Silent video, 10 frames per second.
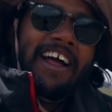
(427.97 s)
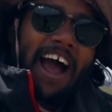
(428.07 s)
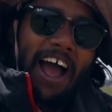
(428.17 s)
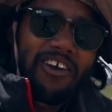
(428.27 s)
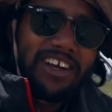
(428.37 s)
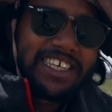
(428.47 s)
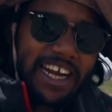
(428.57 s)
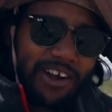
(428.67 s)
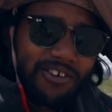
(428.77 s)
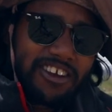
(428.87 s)
I wish
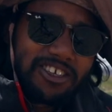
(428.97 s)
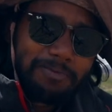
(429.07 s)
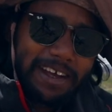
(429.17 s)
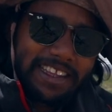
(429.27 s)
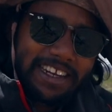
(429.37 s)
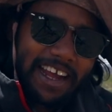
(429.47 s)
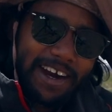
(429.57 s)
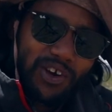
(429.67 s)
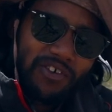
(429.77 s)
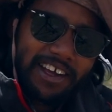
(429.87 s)
I could have spent the
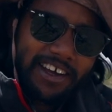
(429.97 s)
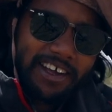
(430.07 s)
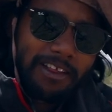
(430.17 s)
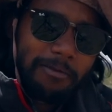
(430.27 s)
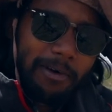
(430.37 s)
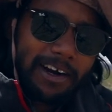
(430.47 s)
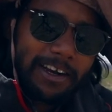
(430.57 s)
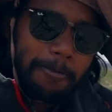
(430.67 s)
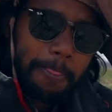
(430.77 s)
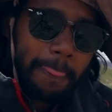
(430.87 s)
night over here but
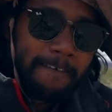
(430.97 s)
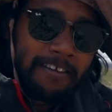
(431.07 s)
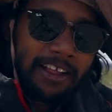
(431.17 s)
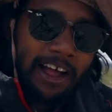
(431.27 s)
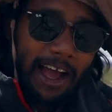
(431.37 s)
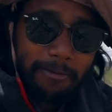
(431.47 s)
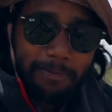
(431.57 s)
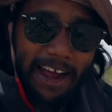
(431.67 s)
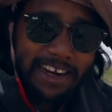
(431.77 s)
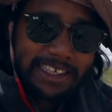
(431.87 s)
I
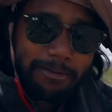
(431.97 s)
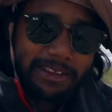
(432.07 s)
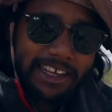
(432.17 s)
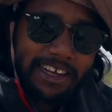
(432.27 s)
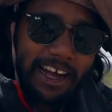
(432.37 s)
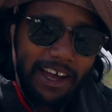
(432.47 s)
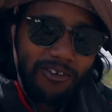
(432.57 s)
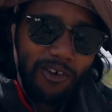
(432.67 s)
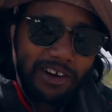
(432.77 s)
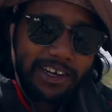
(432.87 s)
planned something. I
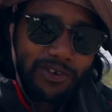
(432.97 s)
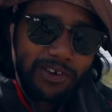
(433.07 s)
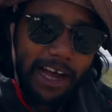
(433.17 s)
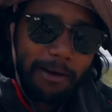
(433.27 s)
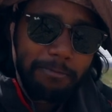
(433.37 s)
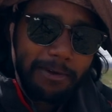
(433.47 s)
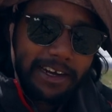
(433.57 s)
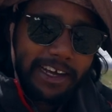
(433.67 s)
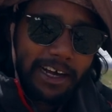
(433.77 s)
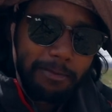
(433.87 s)
wanted to camp
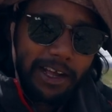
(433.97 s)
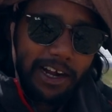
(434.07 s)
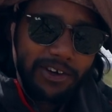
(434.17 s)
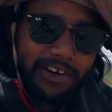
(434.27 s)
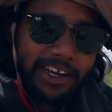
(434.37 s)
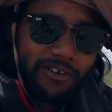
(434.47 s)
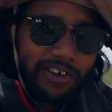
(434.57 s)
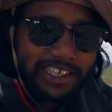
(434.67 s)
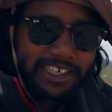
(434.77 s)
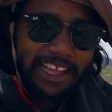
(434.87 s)
near Abran today,
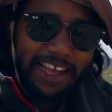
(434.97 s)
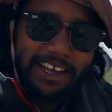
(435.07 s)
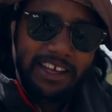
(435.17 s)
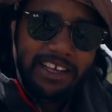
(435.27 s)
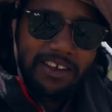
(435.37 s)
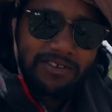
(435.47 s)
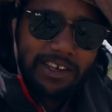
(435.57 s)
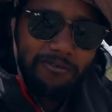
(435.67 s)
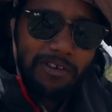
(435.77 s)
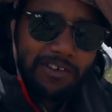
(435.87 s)
which is like
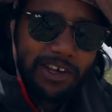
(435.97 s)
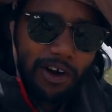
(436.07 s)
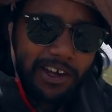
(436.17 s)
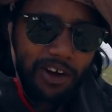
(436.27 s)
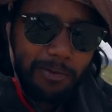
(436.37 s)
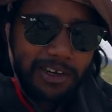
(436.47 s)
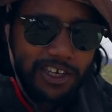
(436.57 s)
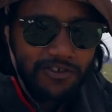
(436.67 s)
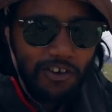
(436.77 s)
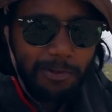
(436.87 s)
some 50 odd
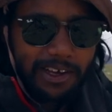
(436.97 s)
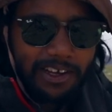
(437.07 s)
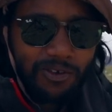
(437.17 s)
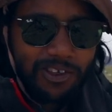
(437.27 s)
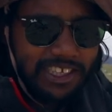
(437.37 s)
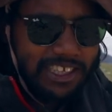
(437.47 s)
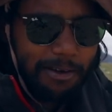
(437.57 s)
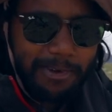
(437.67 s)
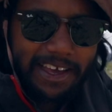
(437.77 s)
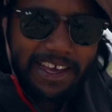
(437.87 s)
kilometers from here, which is
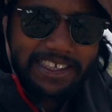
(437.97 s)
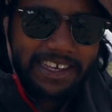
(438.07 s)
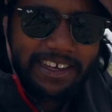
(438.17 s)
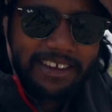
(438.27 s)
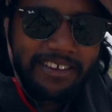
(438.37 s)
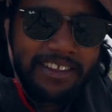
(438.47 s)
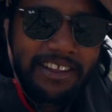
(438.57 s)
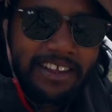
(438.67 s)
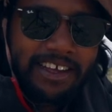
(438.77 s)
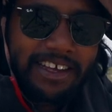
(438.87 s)
amazing.
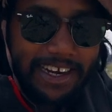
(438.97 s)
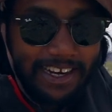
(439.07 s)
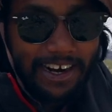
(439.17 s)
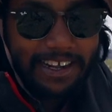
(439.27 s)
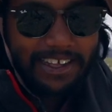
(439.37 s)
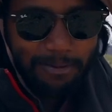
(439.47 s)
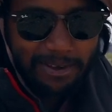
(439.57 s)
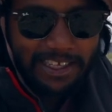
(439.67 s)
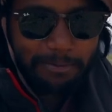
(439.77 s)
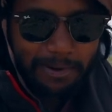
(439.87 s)
Yet another
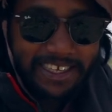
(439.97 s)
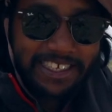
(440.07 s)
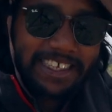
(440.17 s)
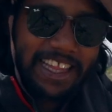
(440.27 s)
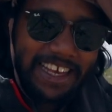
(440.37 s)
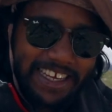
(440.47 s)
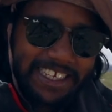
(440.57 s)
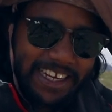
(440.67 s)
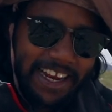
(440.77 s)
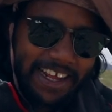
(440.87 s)
amazing place, just like
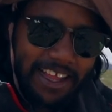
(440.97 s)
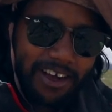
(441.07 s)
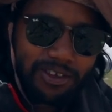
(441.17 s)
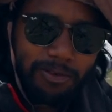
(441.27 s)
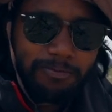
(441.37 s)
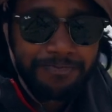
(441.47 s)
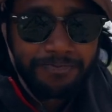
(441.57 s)
yesterday, like Rangdum.